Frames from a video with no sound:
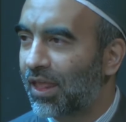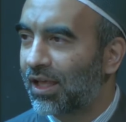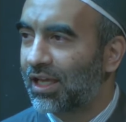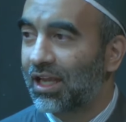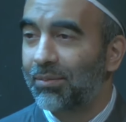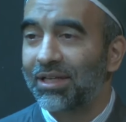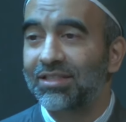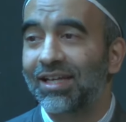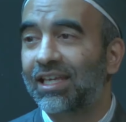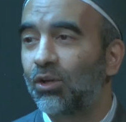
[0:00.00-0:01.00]
Ila man
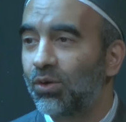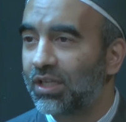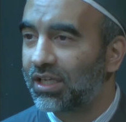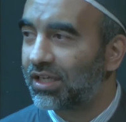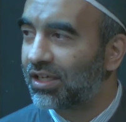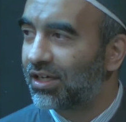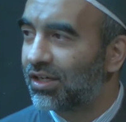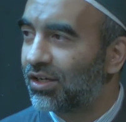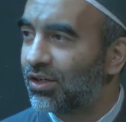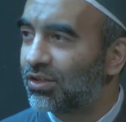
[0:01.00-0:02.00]
takiluni.
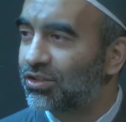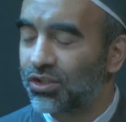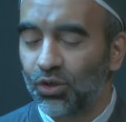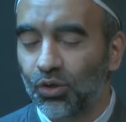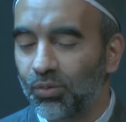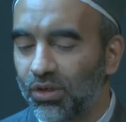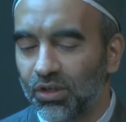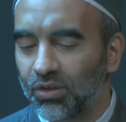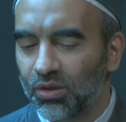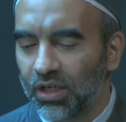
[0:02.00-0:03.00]
To whom will
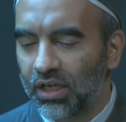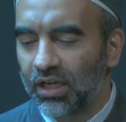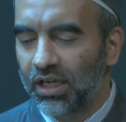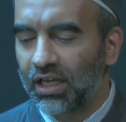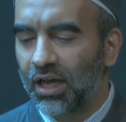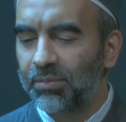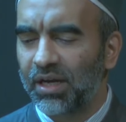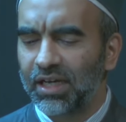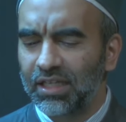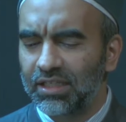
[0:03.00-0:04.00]
you? Ila
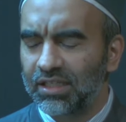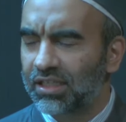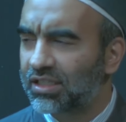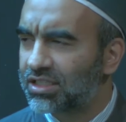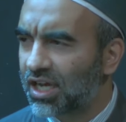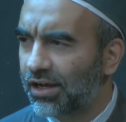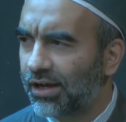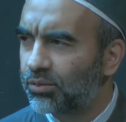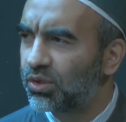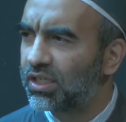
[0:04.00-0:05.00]
ba'idin
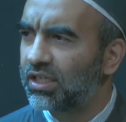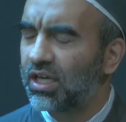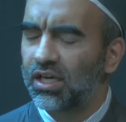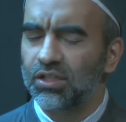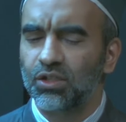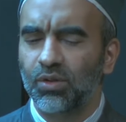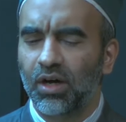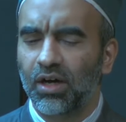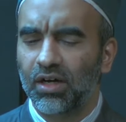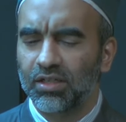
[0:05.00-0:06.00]
yatajahamuni. To
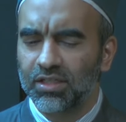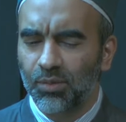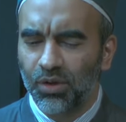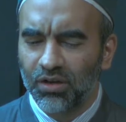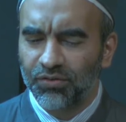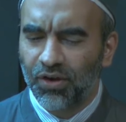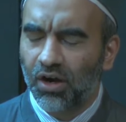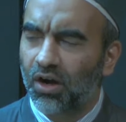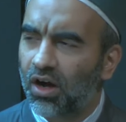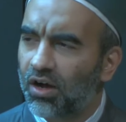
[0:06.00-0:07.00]
uh, someone
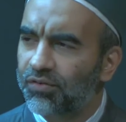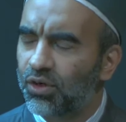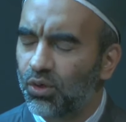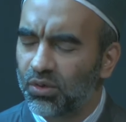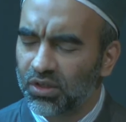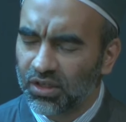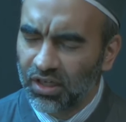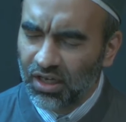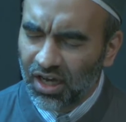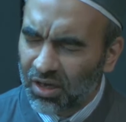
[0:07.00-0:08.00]
far off who will
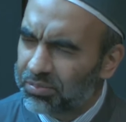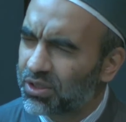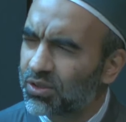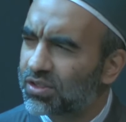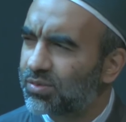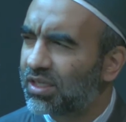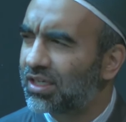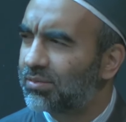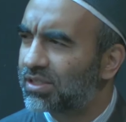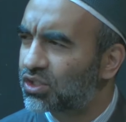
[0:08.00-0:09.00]
abuse me
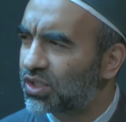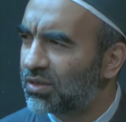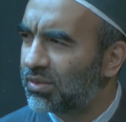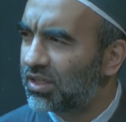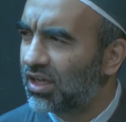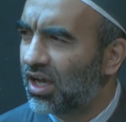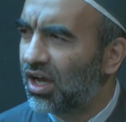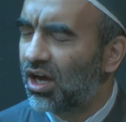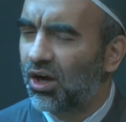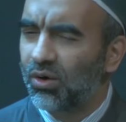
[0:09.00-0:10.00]
and mistreat me.
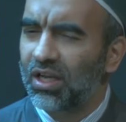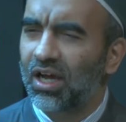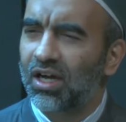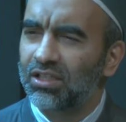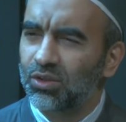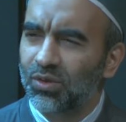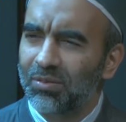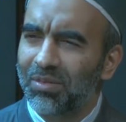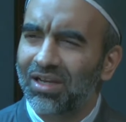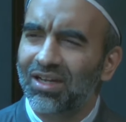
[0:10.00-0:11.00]
Oh, ila
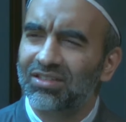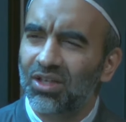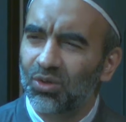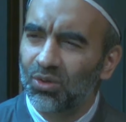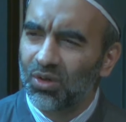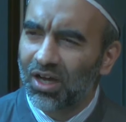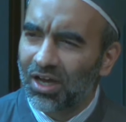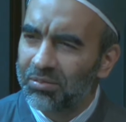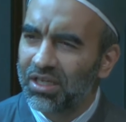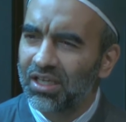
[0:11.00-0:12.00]
aduin malaktahu
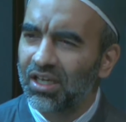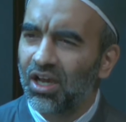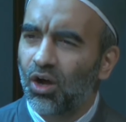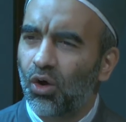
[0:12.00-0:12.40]
amri.